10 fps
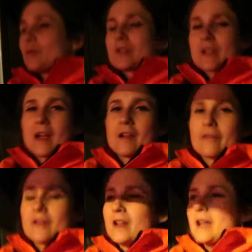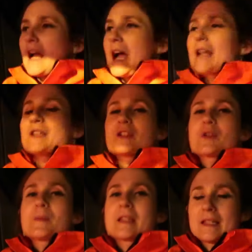once I've had
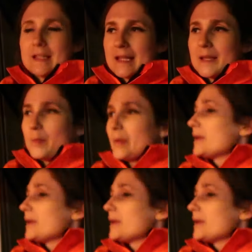some sleep.